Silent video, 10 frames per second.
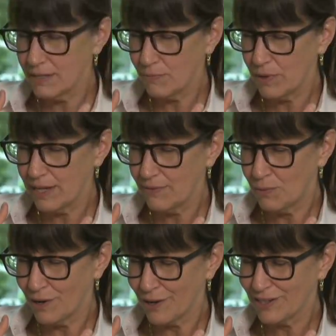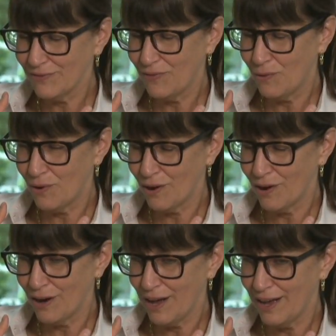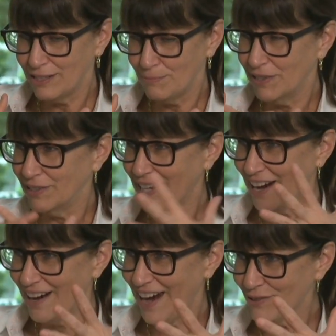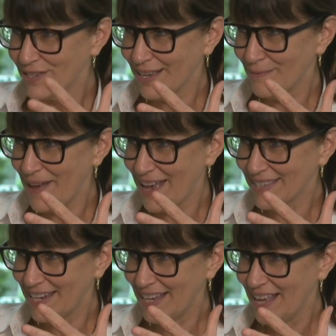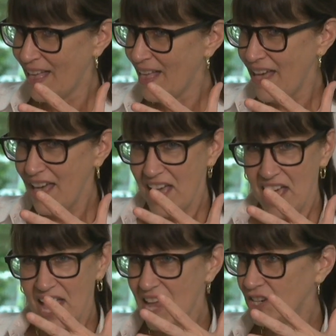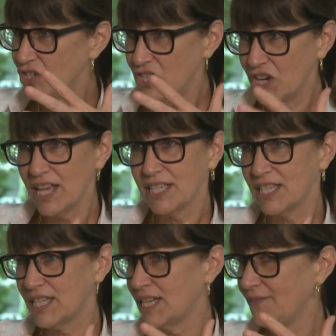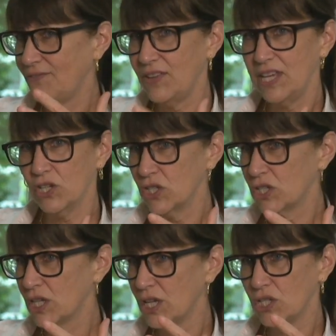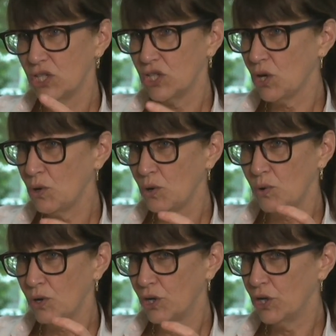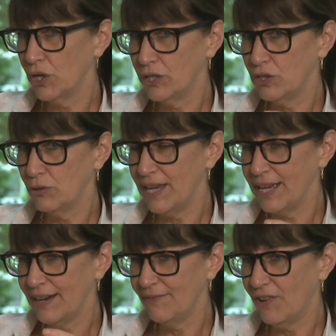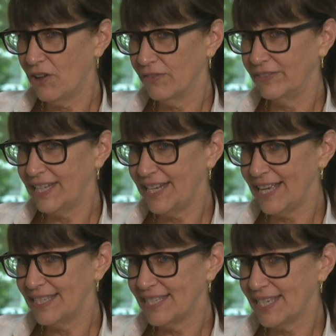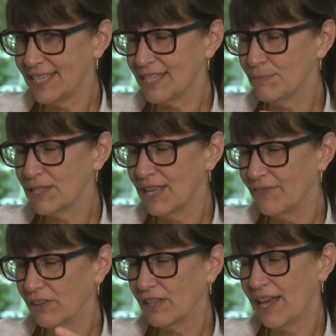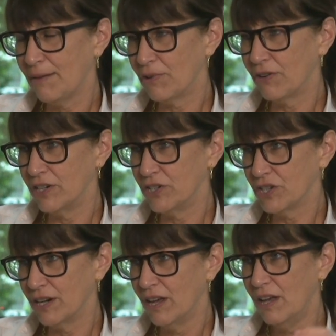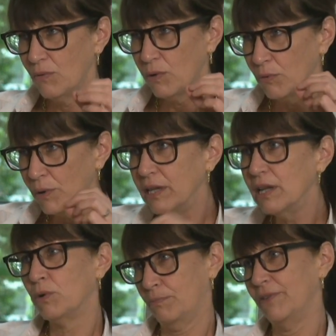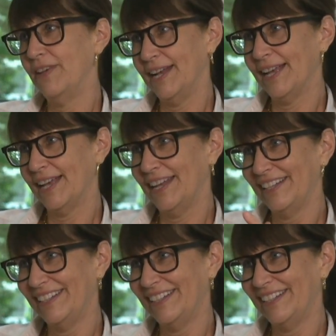as we have worked to build our housing capacity, it just feels so good to be involved in a systems level collaboration where we know we're preventing it.